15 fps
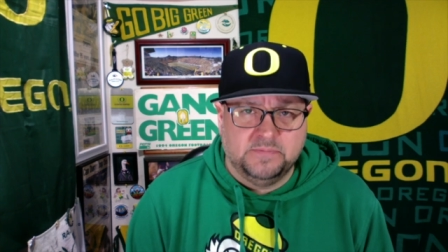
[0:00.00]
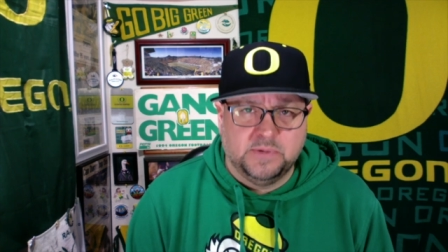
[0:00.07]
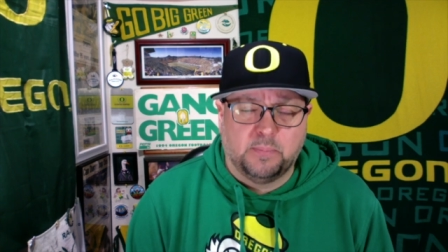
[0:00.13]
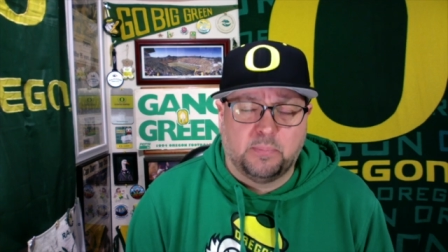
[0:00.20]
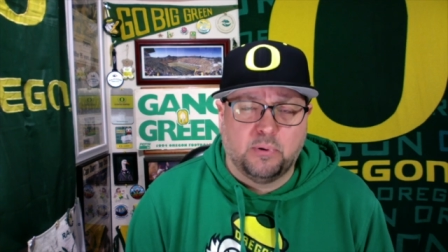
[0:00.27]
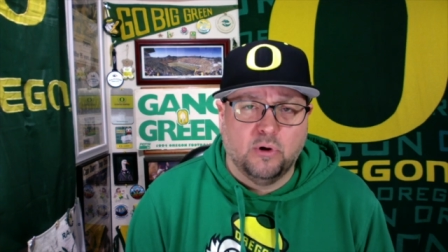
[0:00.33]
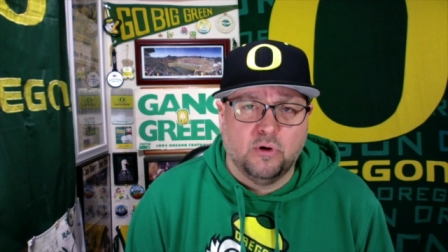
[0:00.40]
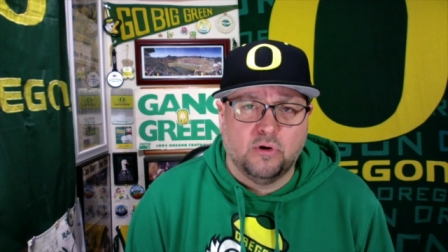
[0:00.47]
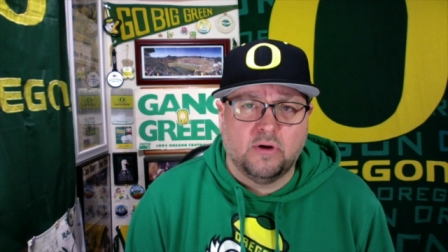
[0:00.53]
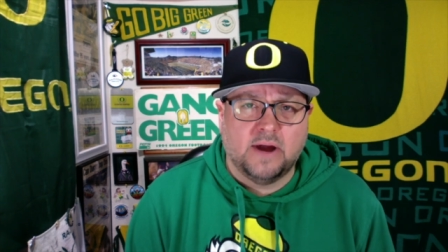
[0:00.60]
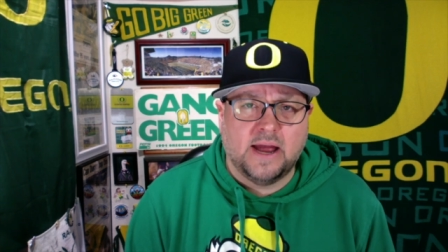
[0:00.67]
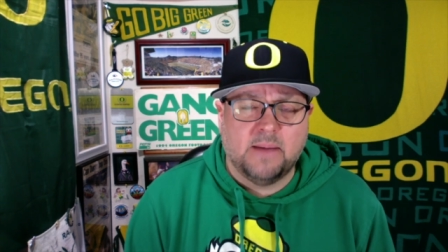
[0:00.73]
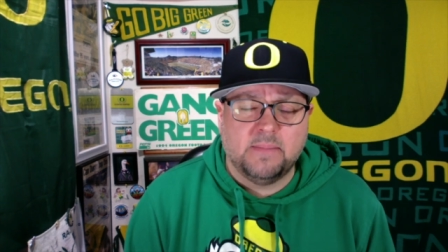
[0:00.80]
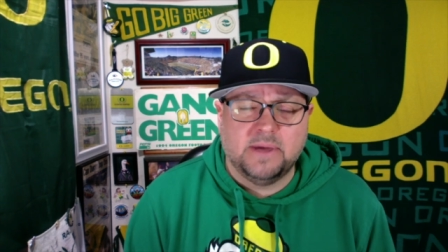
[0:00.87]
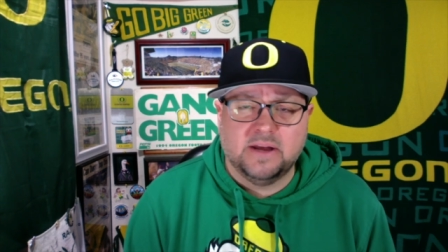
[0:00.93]
the
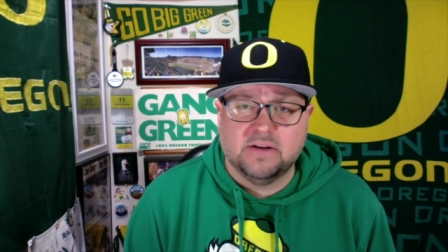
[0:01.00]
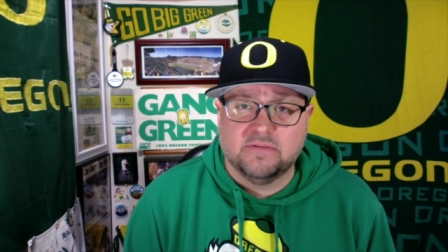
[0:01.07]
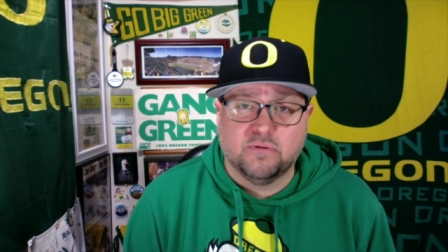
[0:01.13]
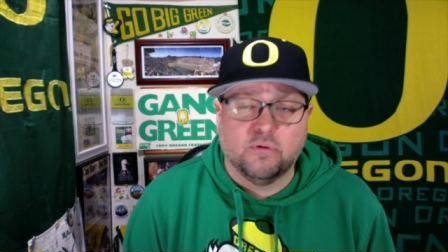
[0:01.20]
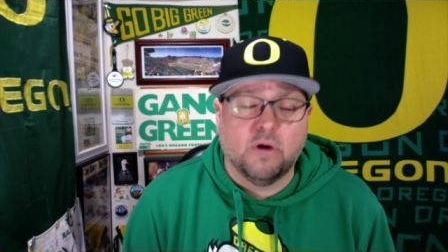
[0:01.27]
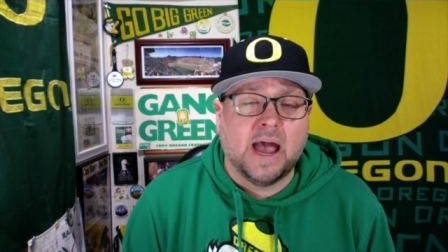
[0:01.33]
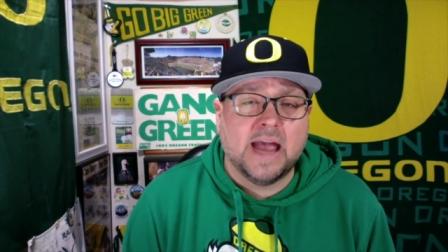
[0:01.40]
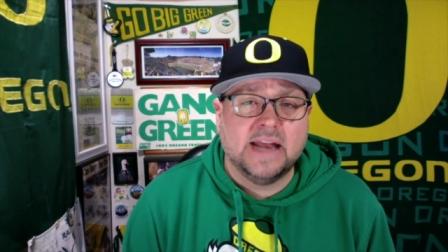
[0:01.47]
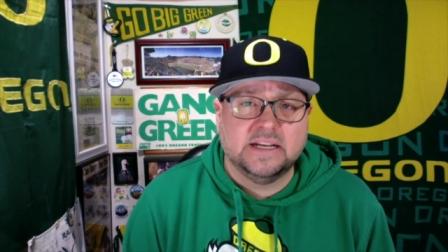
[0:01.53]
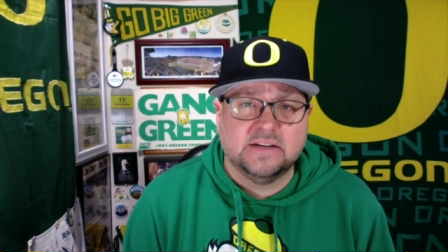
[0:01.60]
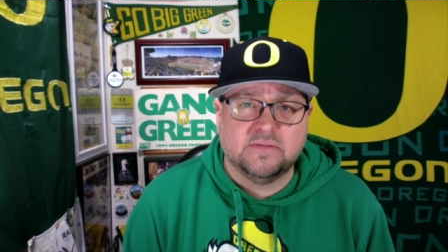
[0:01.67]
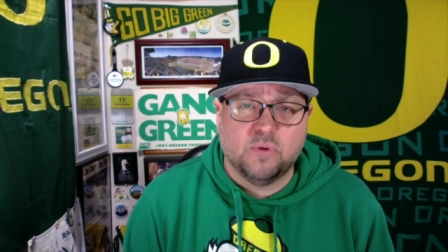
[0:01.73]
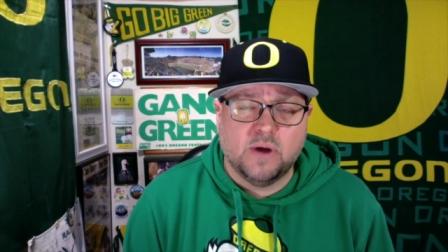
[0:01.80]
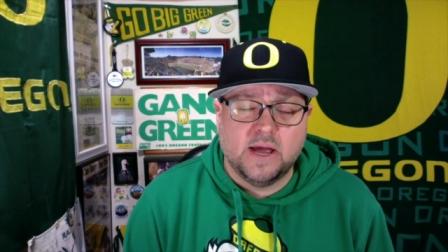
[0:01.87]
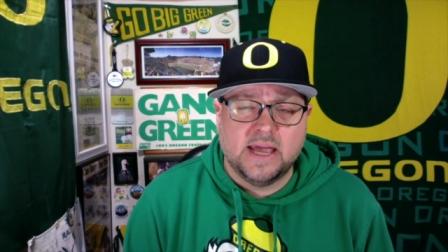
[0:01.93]
program in a variety of
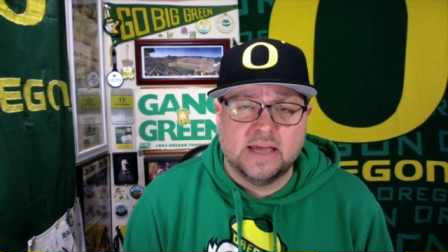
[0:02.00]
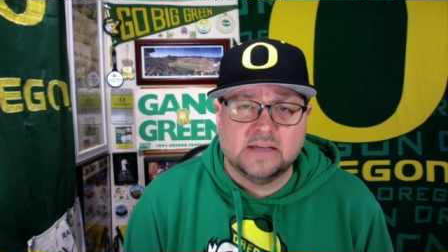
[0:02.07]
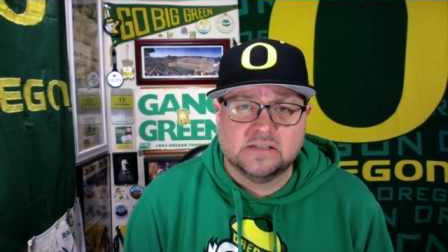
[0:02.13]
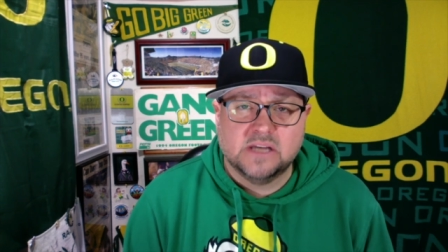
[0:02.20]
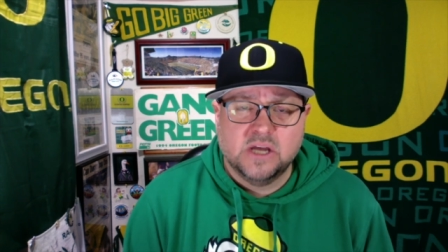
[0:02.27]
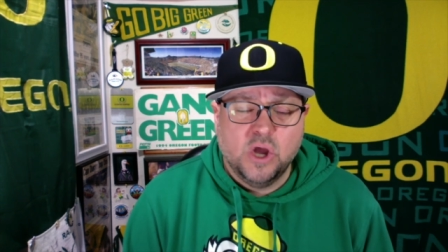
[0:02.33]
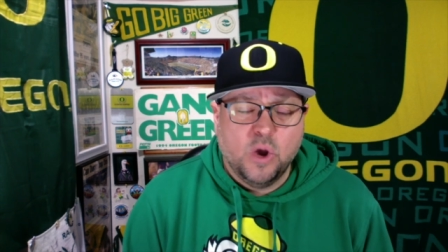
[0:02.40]
ways,